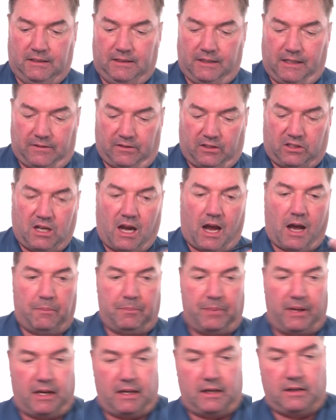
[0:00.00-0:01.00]
And the
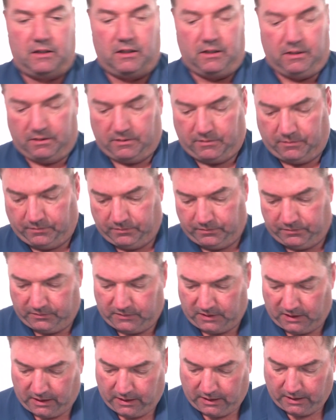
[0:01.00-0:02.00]
top end
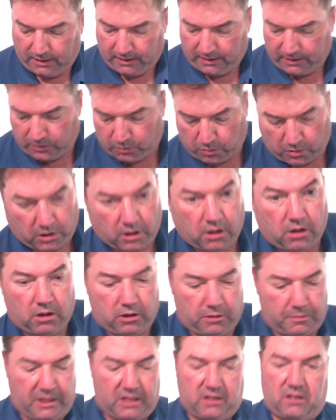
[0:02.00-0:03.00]
is where all
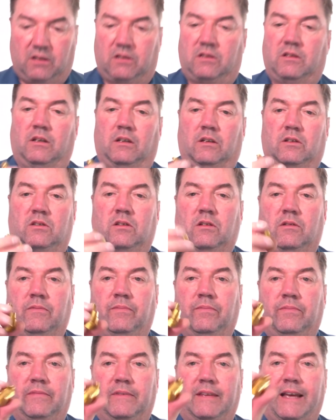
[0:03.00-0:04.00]
the business is.
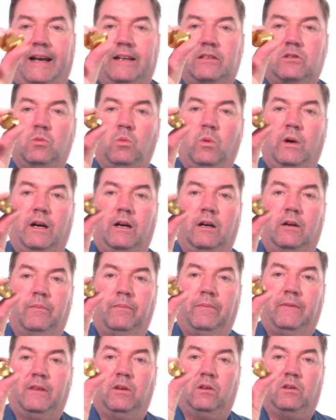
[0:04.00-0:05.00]
That's where
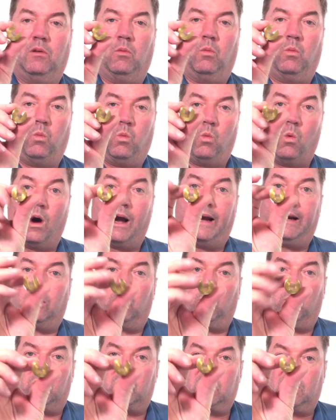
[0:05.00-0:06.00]
the wire
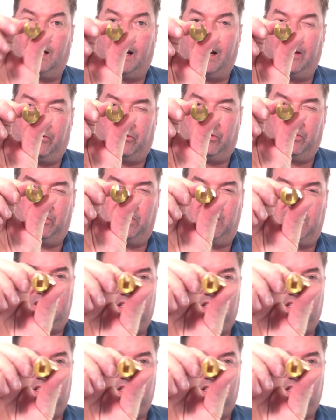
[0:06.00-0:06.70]
will slide through this